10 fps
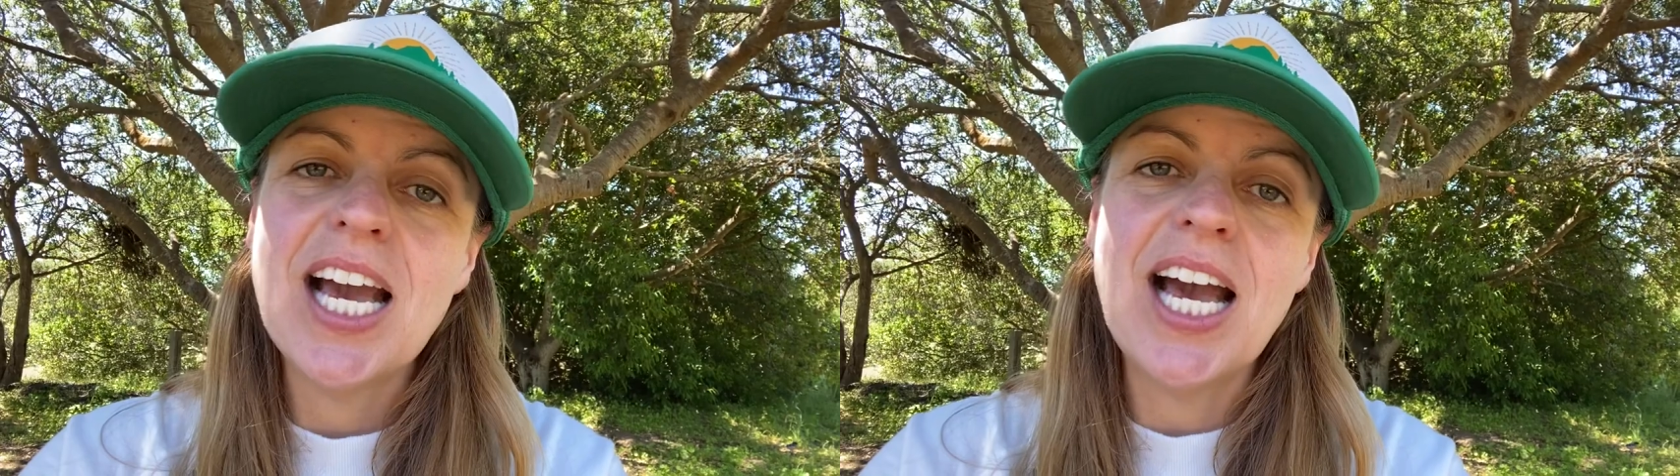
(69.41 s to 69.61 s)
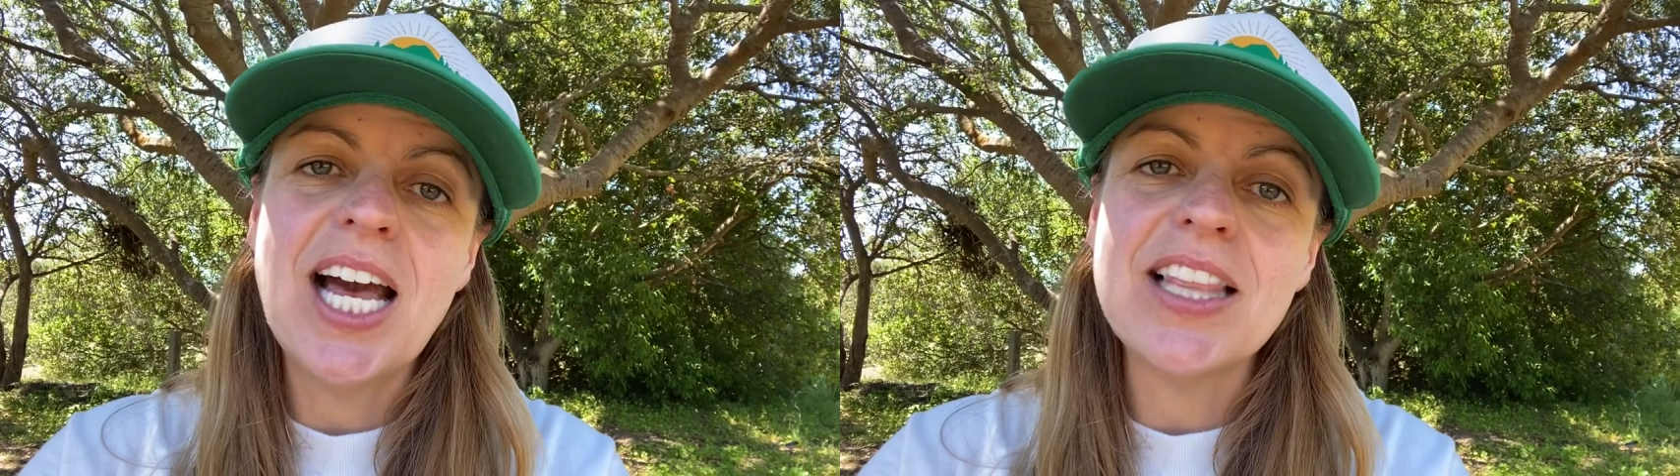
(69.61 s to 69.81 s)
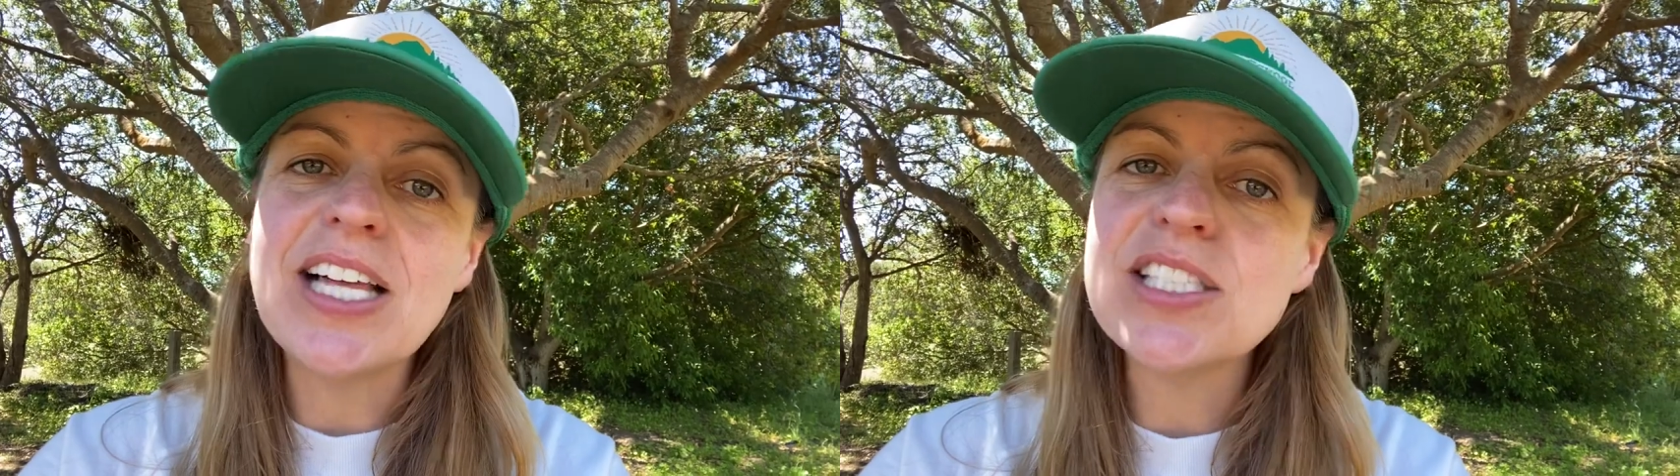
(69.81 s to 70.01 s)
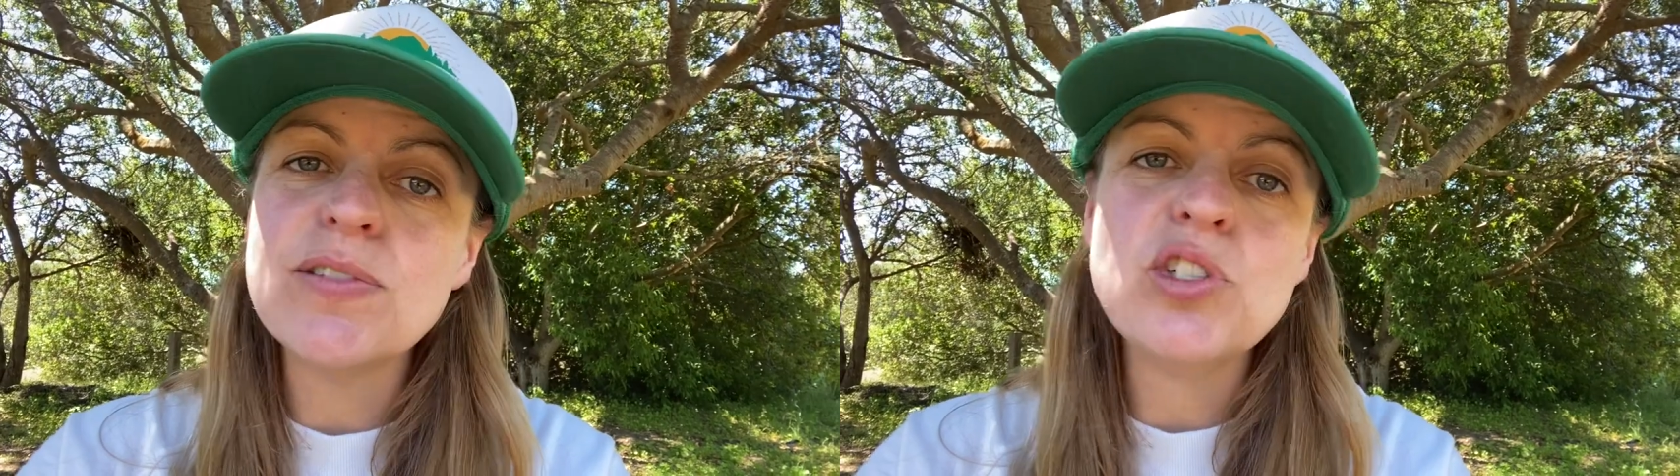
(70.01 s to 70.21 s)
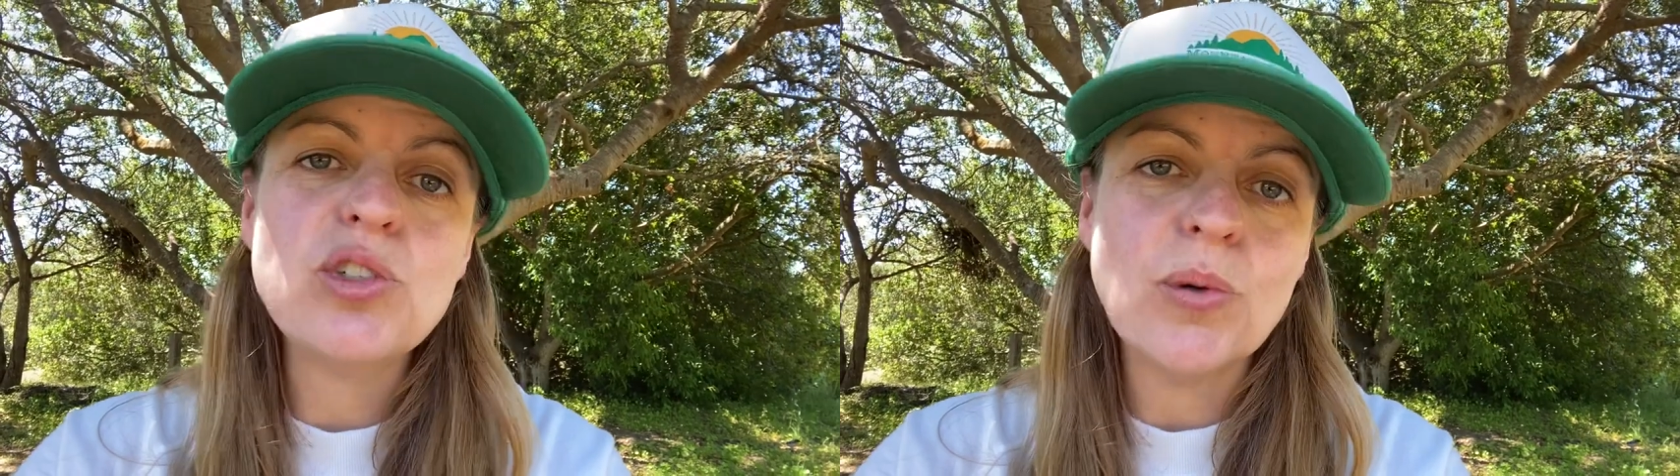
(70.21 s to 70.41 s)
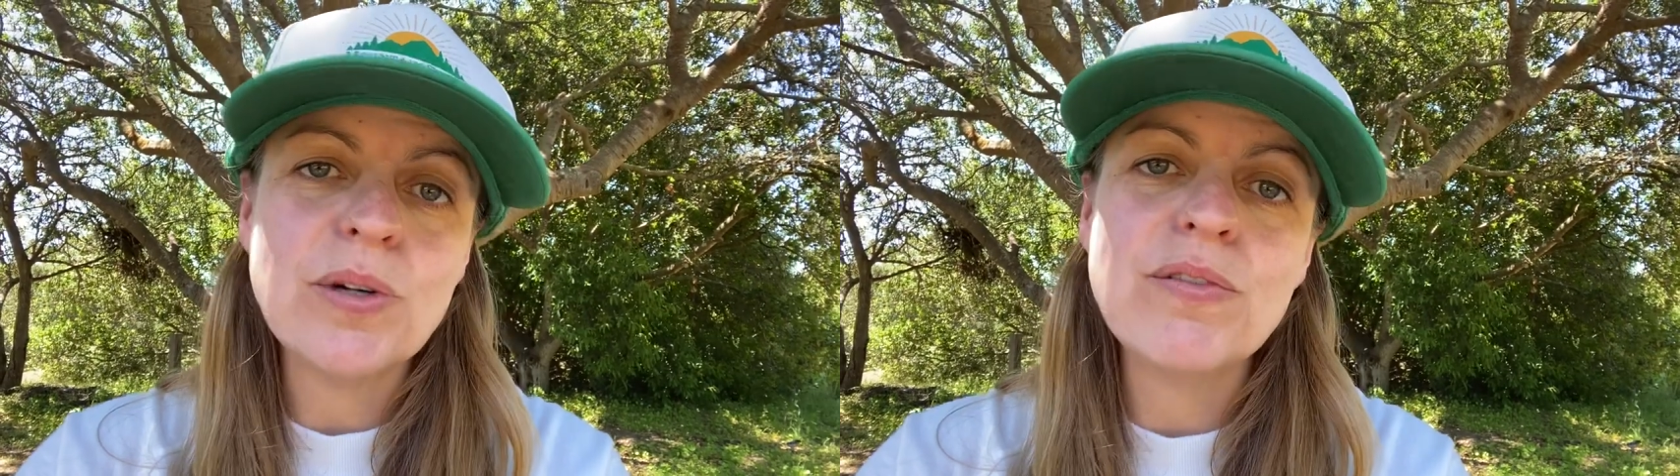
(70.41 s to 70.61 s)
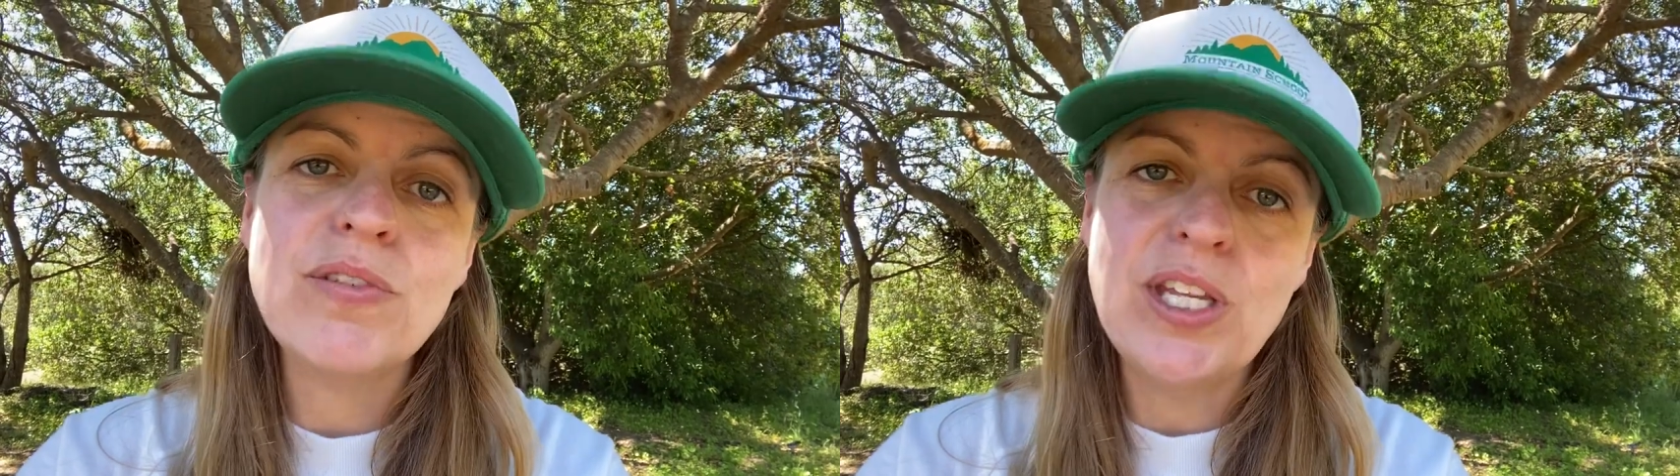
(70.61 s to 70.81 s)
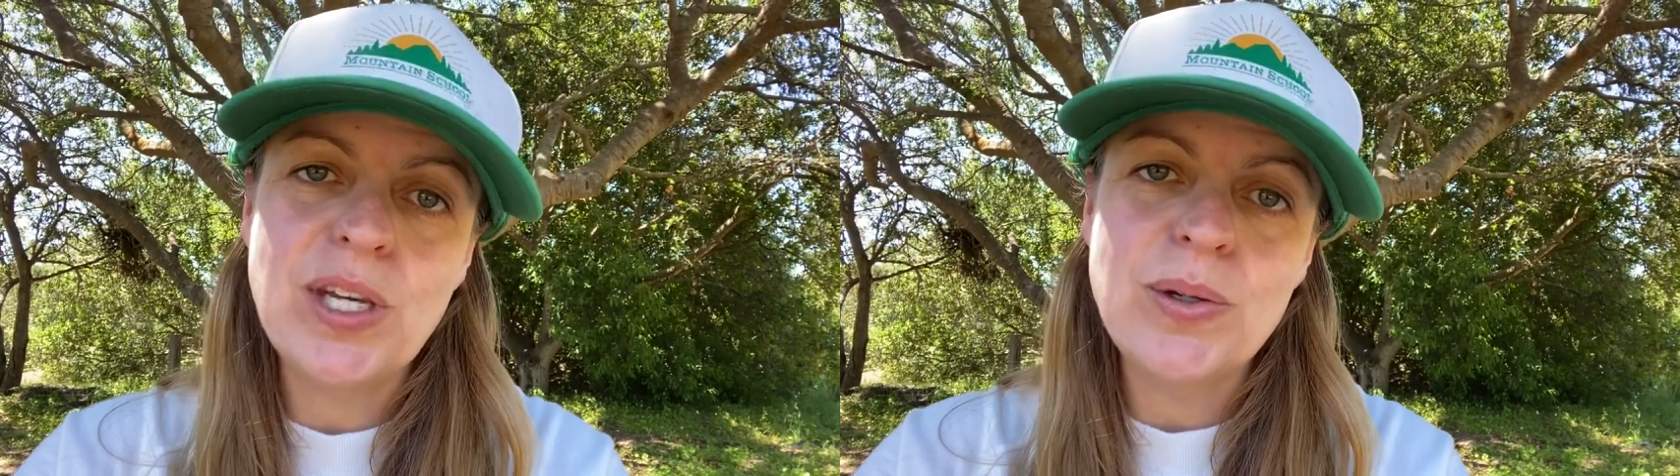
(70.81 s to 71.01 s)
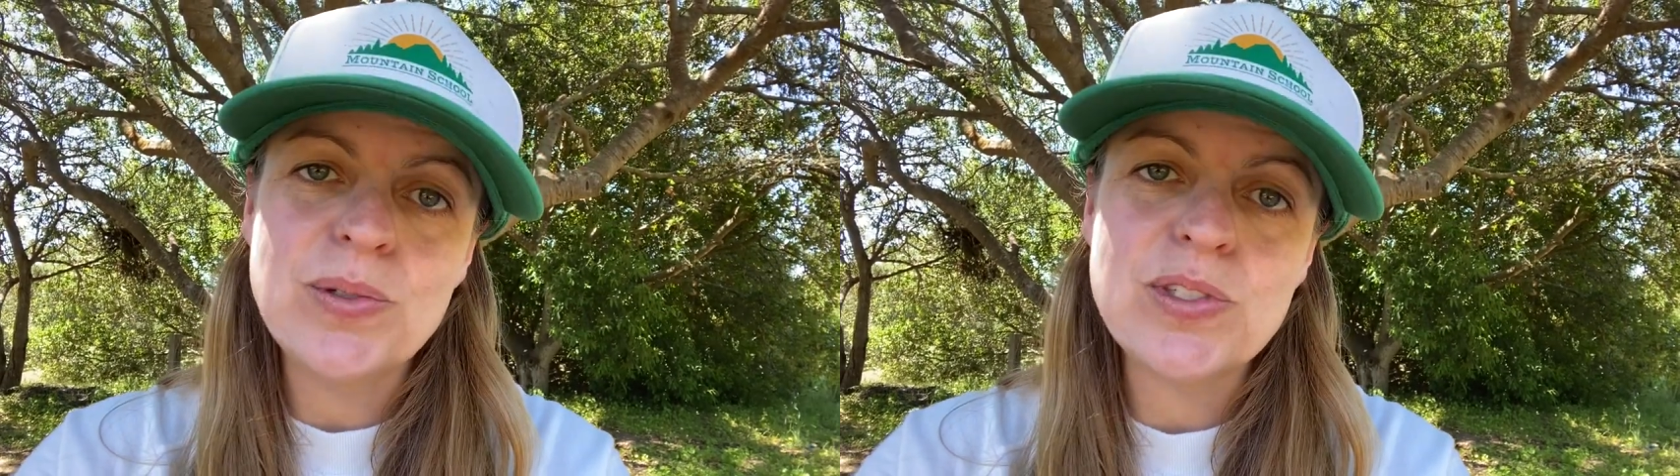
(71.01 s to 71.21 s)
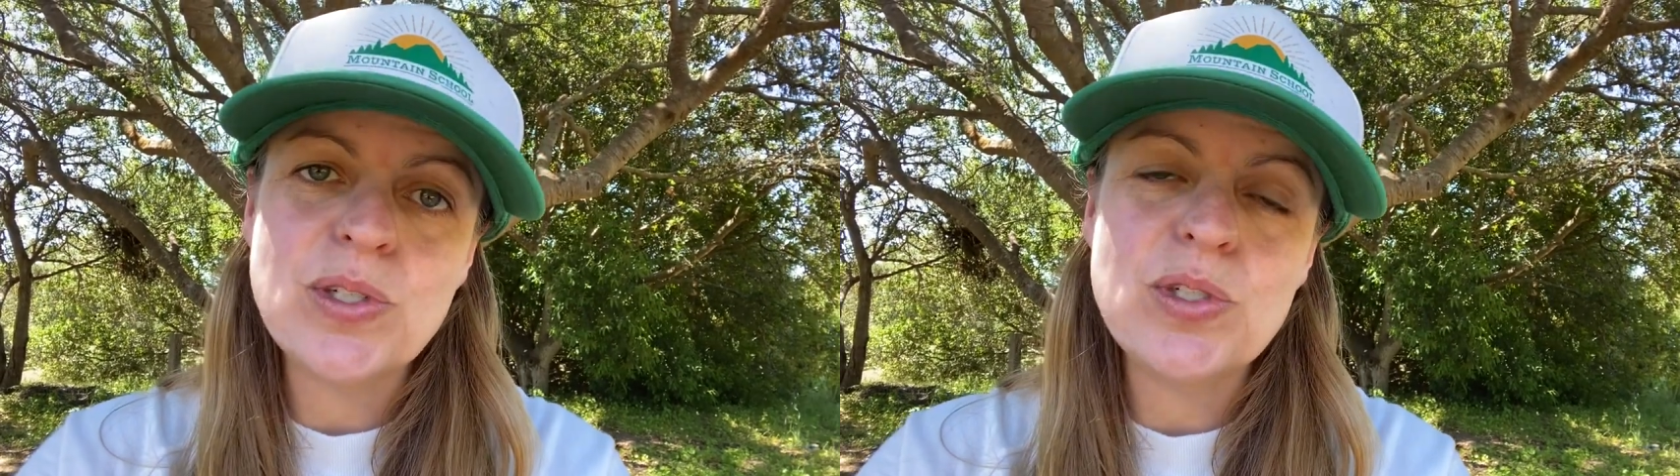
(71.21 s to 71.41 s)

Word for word: uh, lots of short videos